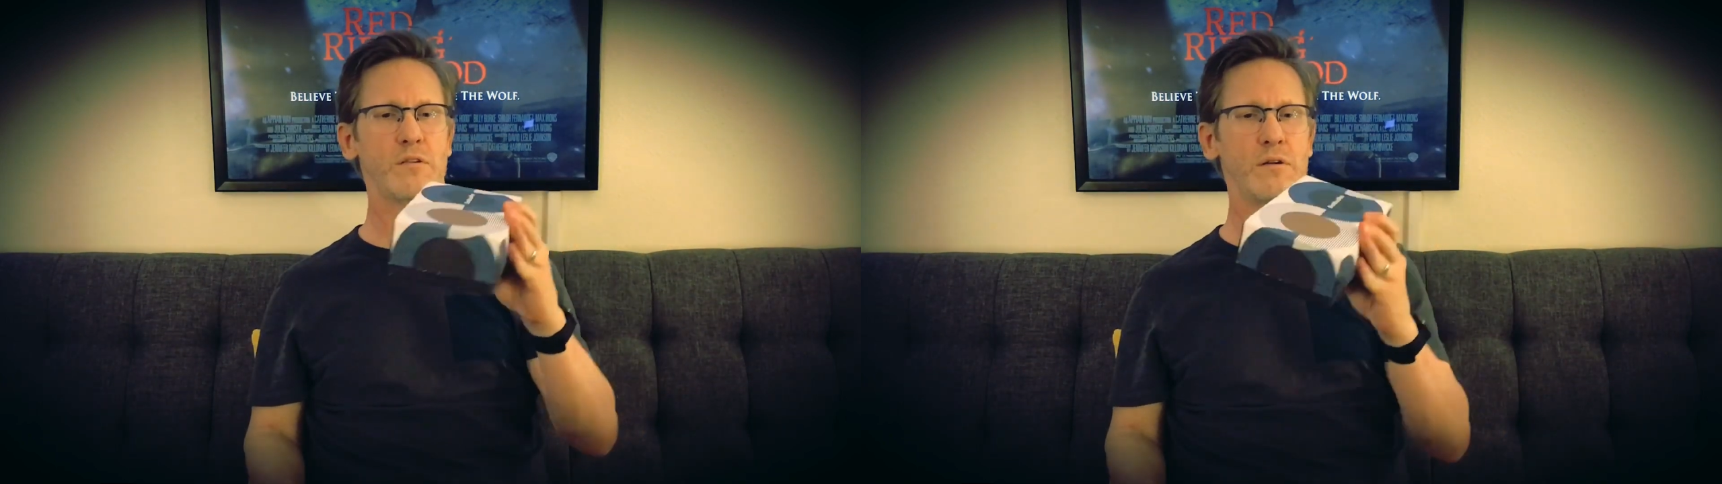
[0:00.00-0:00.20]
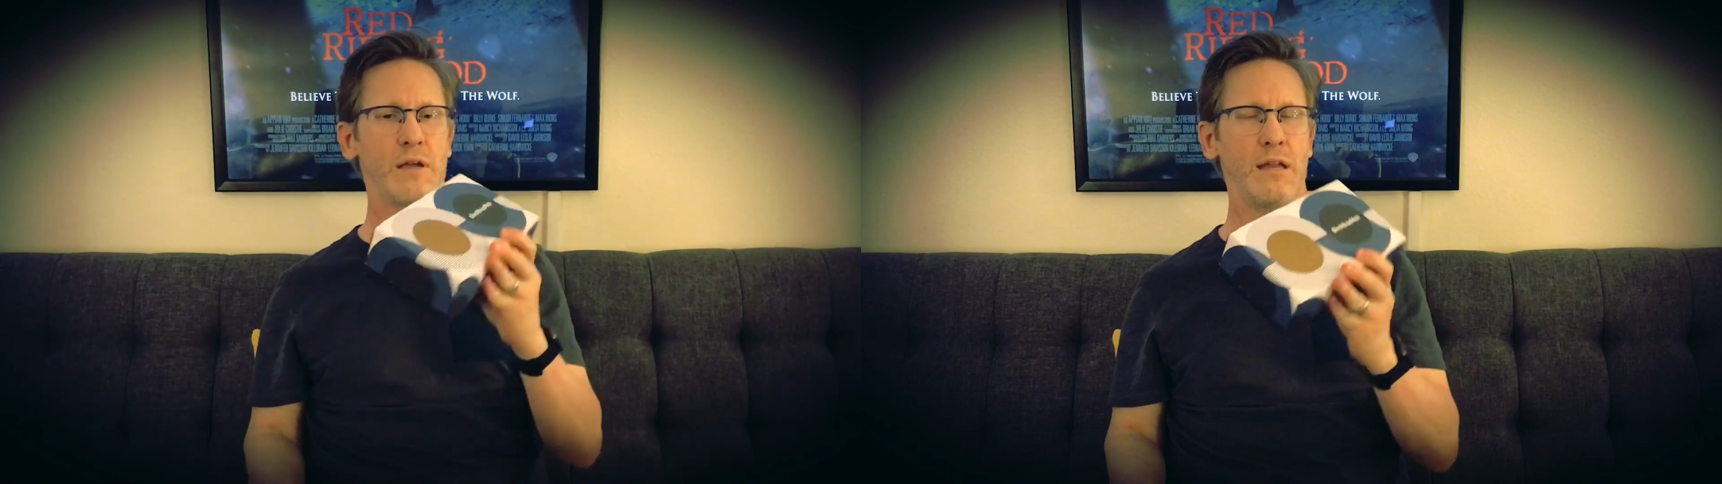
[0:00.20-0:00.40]

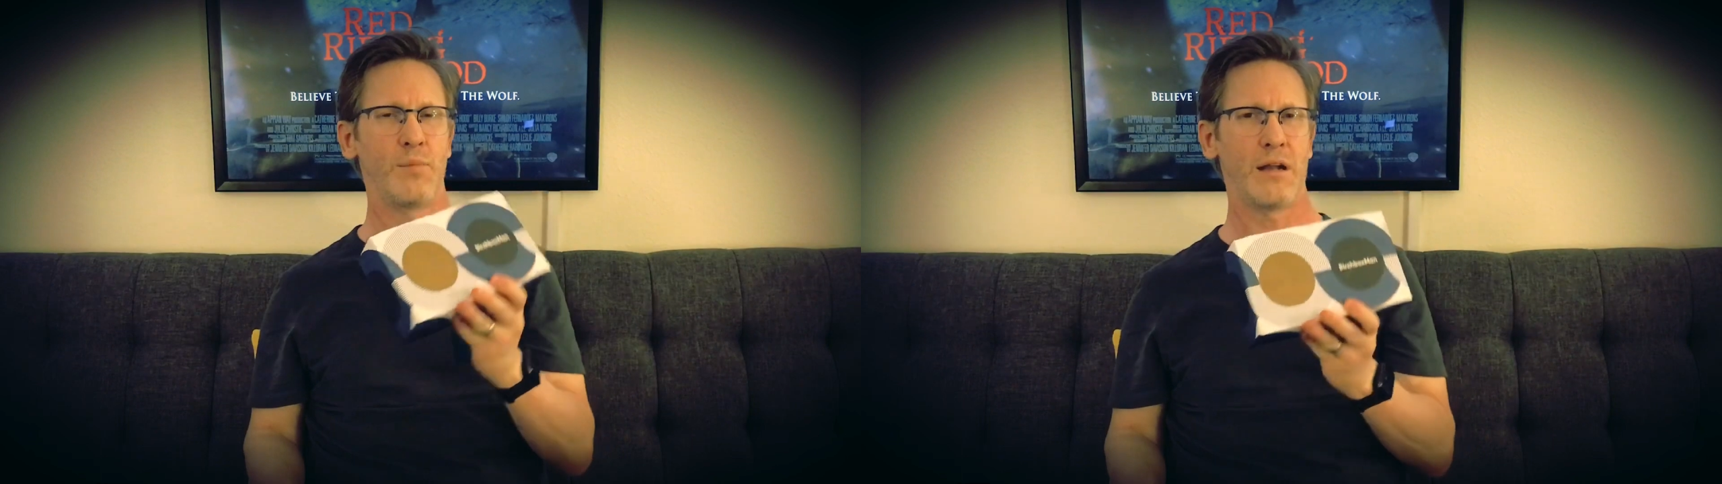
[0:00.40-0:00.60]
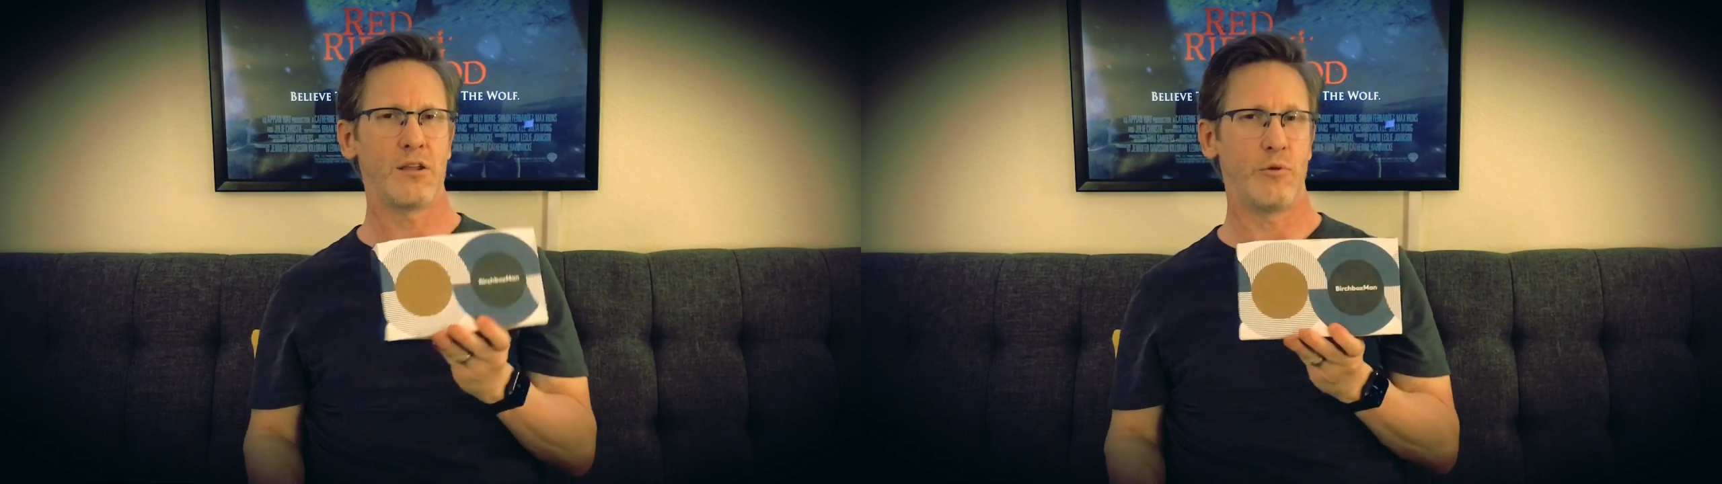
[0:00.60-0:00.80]
or
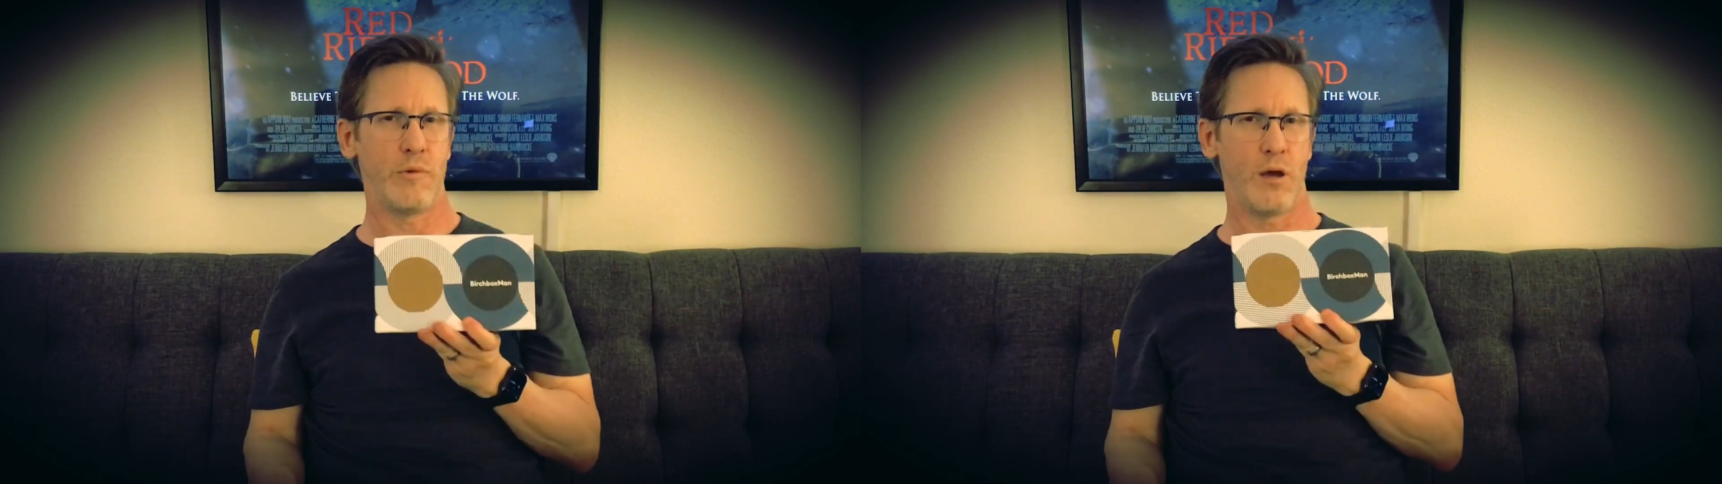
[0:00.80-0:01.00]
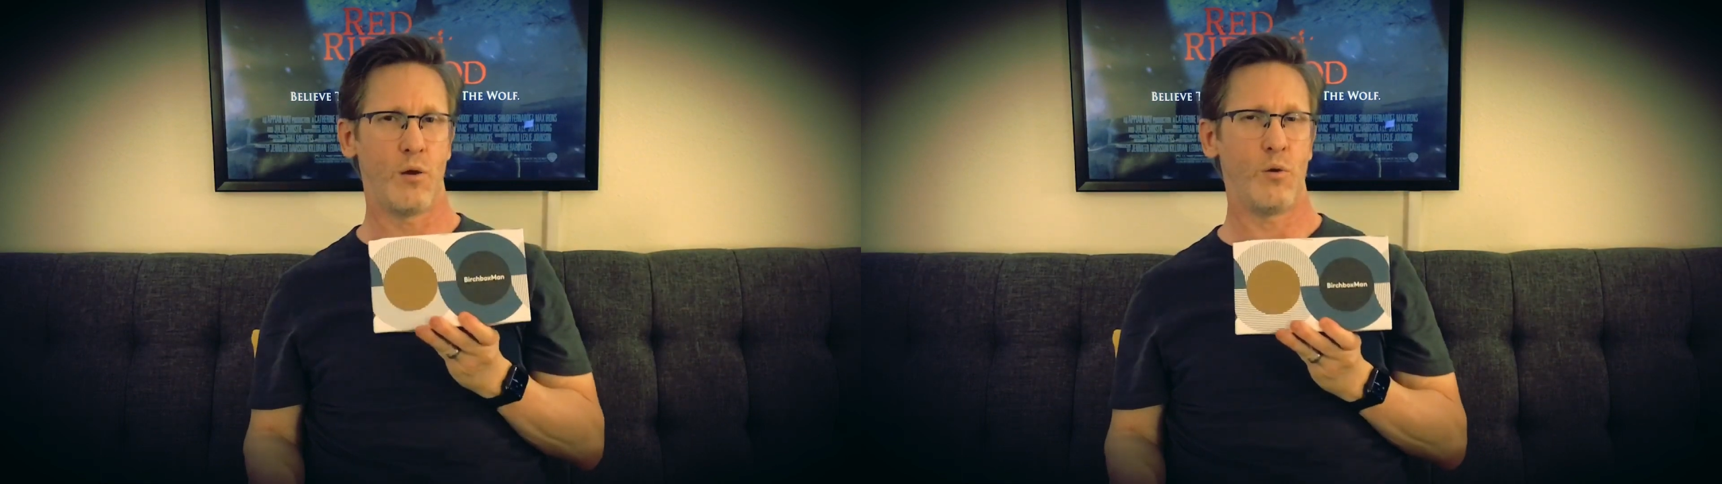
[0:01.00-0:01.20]
anybody
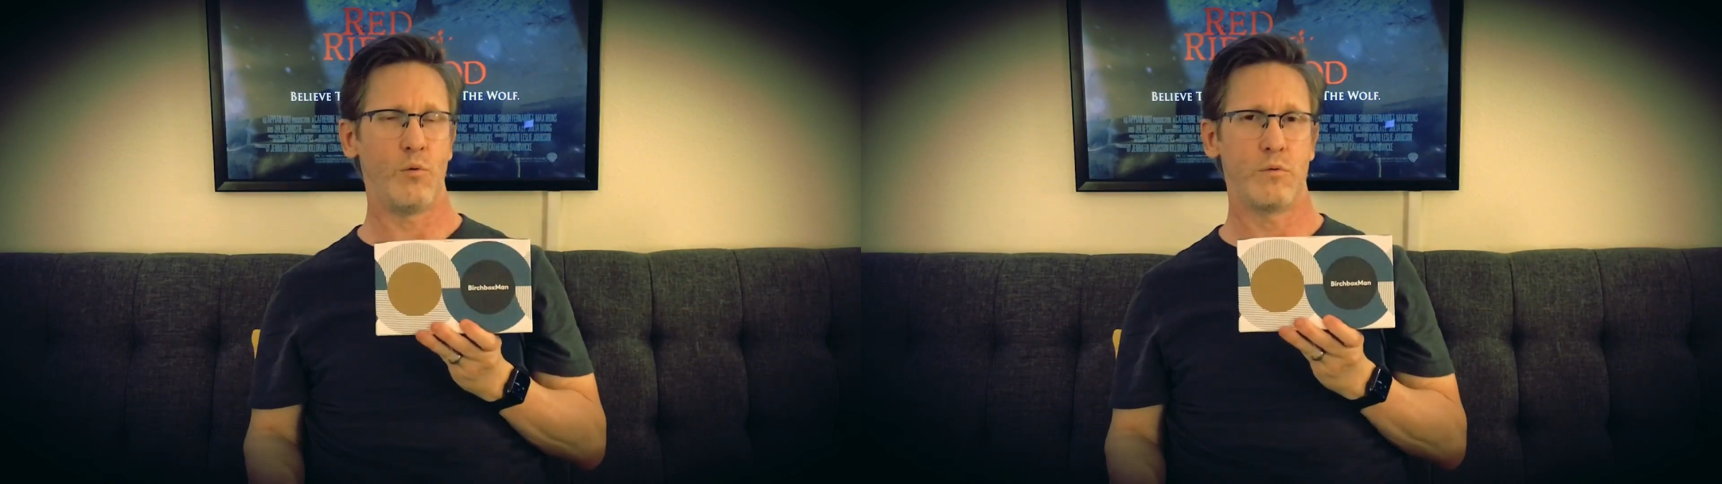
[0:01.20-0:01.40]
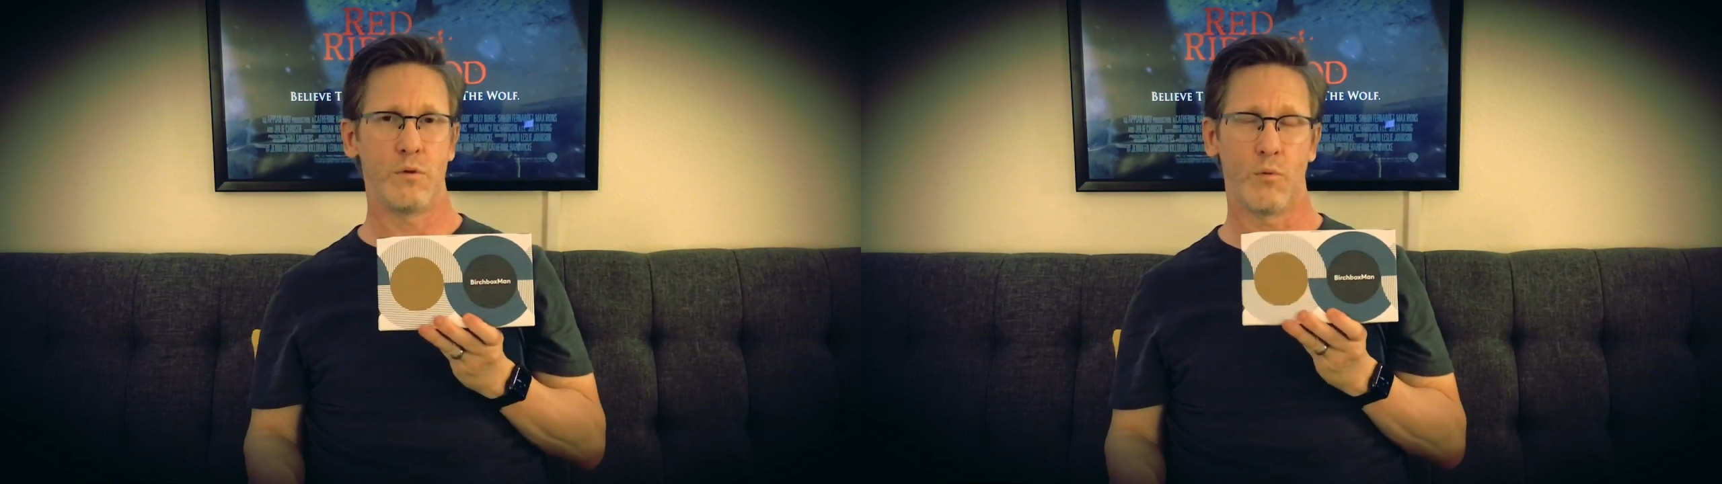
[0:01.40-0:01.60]
that